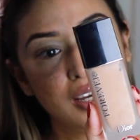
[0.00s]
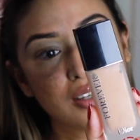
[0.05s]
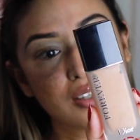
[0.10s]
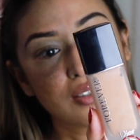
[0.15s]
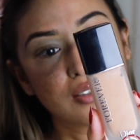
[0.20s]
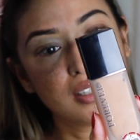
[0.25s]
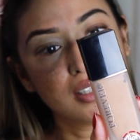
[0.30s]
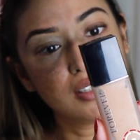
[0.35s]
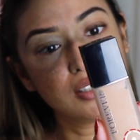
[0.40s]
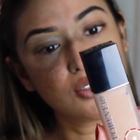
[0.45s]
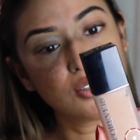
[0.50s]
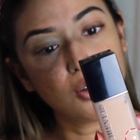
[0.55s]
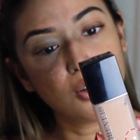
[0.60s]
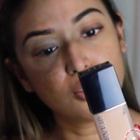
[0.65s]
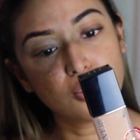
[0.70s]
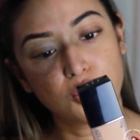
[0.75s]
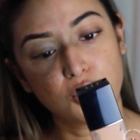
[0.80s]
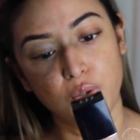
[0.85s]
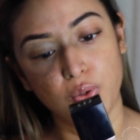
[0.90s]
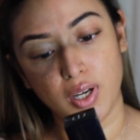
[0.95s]
So this is
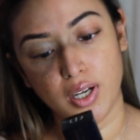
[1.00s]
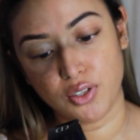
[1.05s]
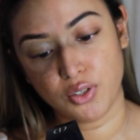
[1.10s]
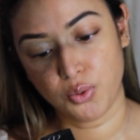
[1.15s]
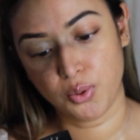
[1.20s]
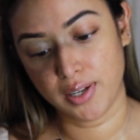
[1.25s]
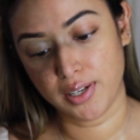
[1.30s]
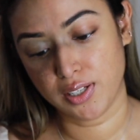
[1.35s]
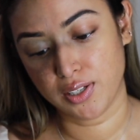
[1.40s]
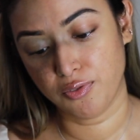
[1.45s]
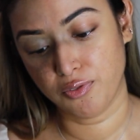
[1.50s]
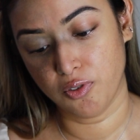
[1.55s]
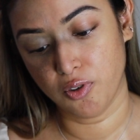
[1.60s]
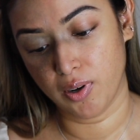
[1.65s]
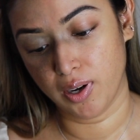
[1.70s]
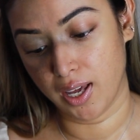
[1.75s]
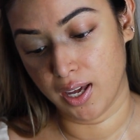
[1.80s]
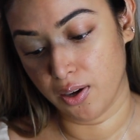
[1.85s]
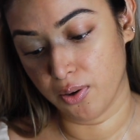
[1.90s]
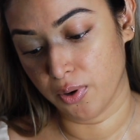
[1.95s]
also a
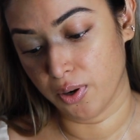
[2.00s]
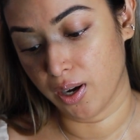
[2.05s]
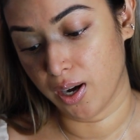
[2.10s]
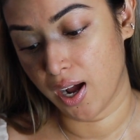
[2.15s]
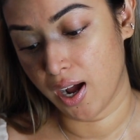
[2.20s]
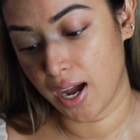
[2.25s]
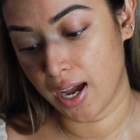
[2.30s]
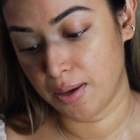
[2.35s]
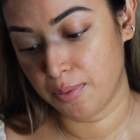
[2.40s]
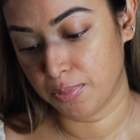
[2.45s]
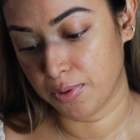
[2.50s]
24-hour high